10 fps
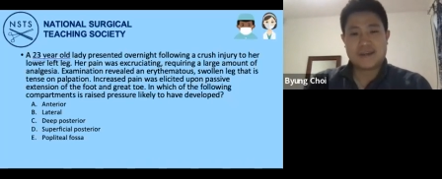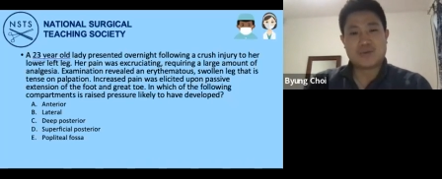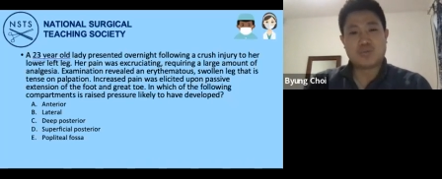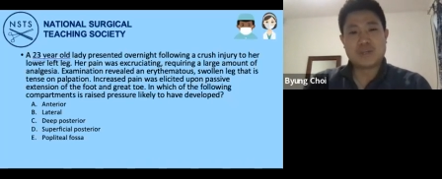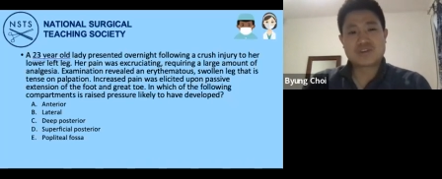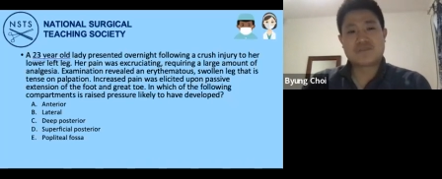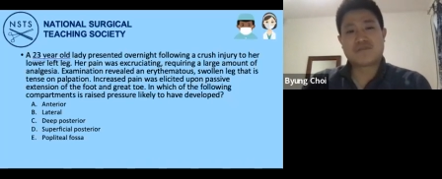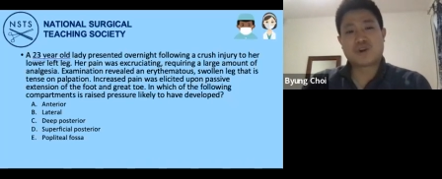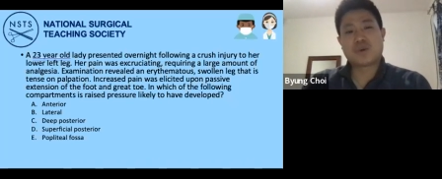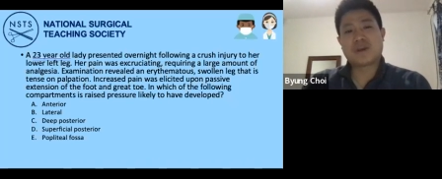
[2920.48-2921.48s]
In which of the
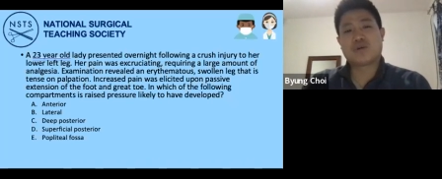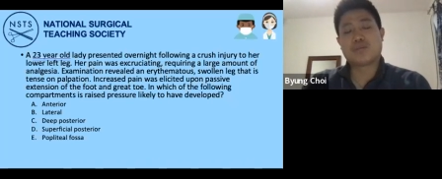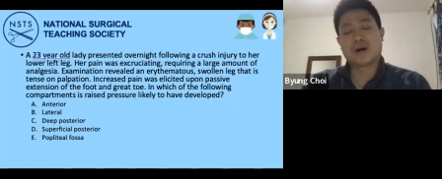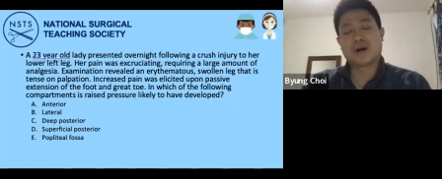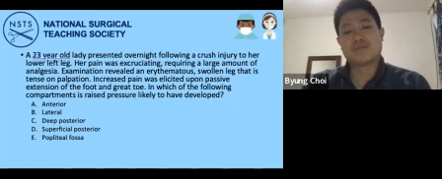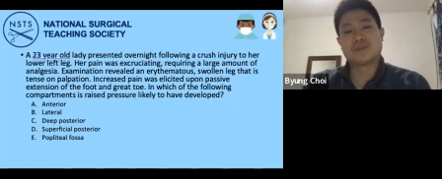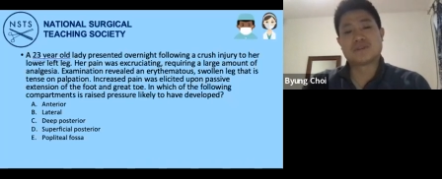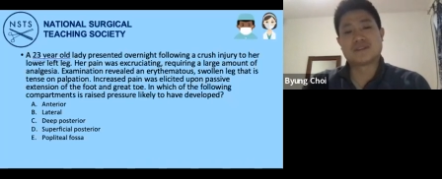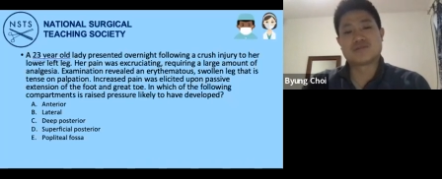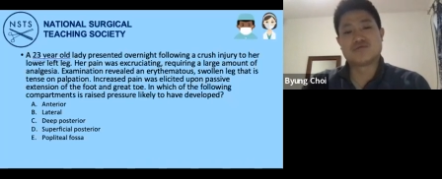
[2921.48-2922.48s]
following
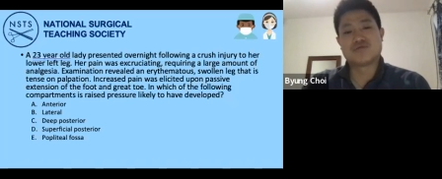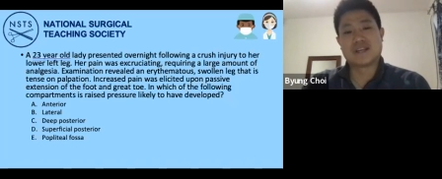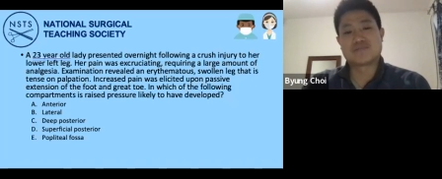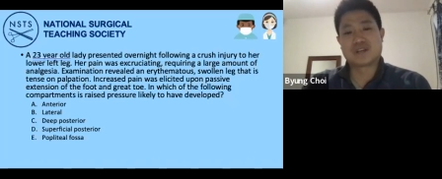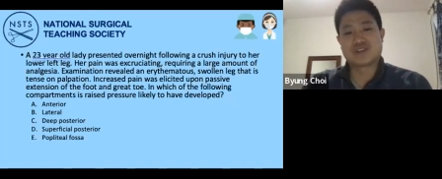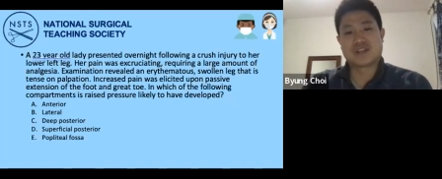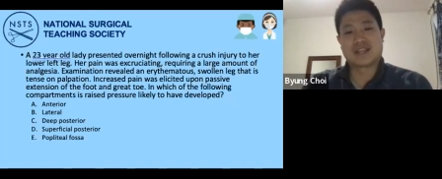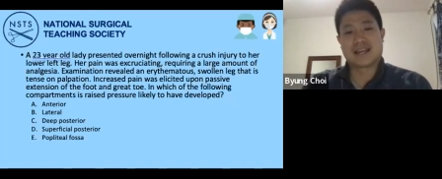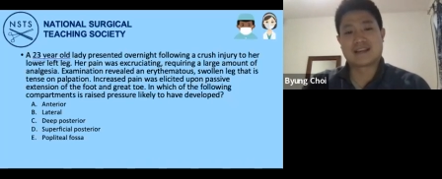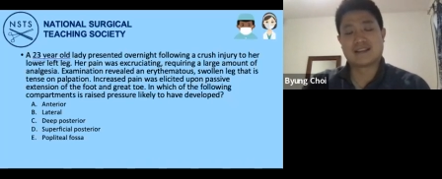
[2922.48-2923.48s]
compartments is raised pressure
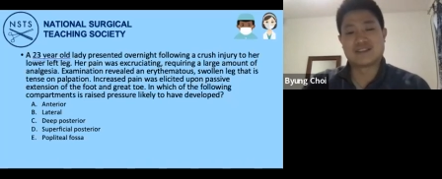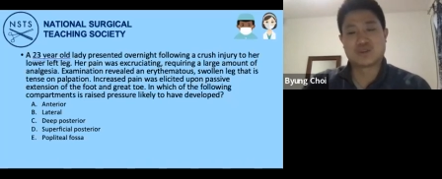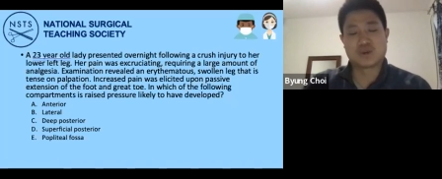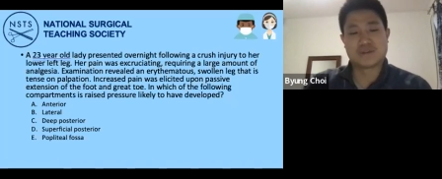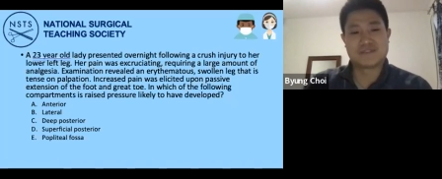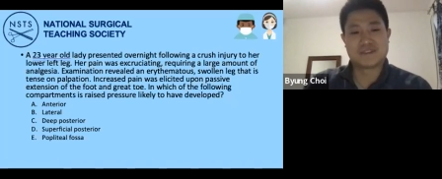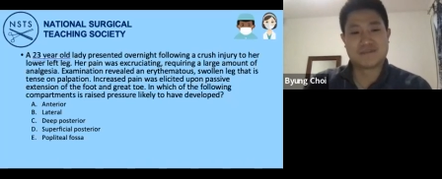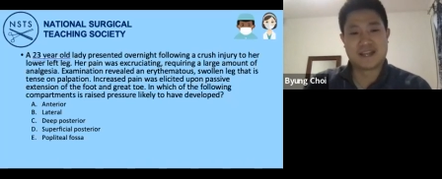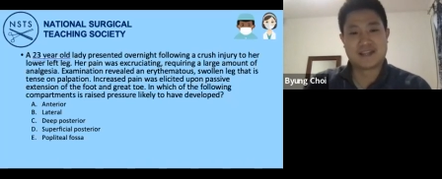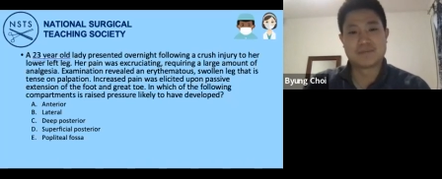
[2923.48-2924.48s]
likely to have
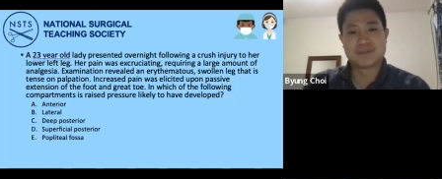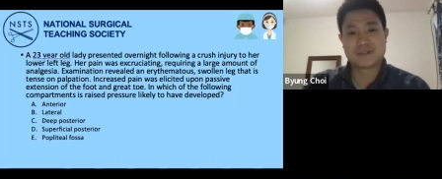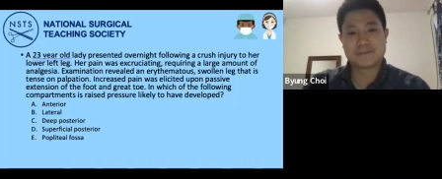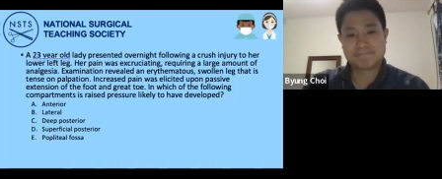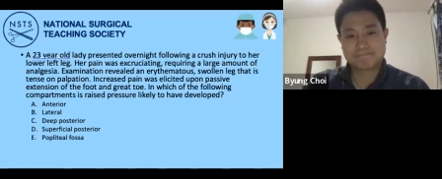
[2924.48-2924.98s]
developed?